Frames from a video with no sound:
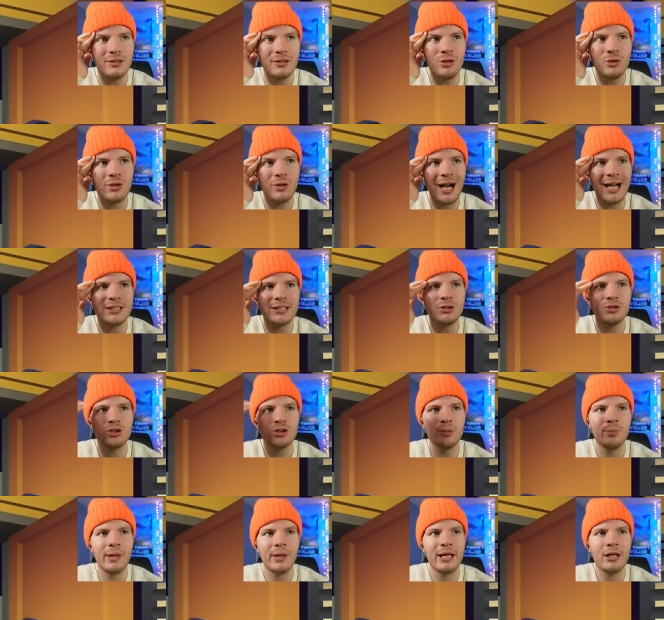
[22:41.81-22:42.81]
You guys used
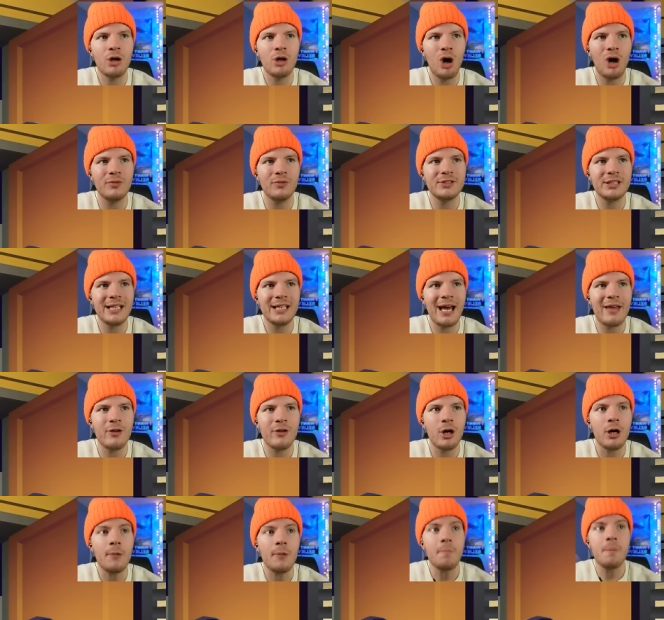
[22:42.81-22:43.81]
to play golf
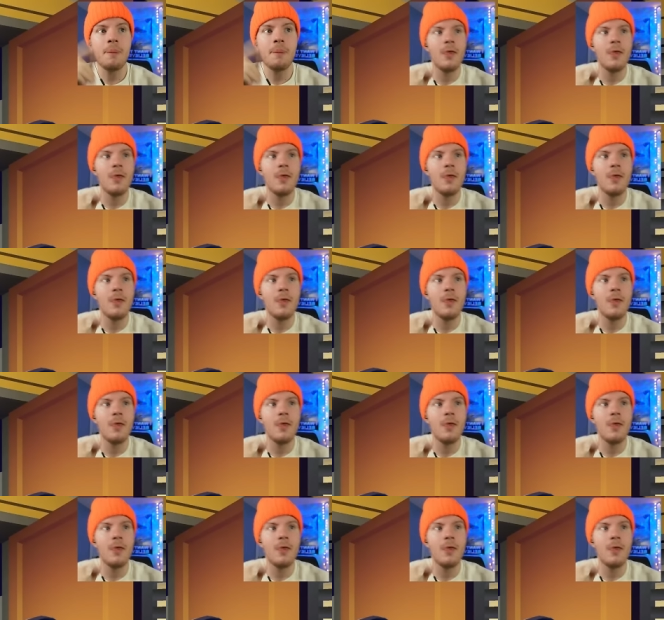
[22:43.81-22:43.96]
together?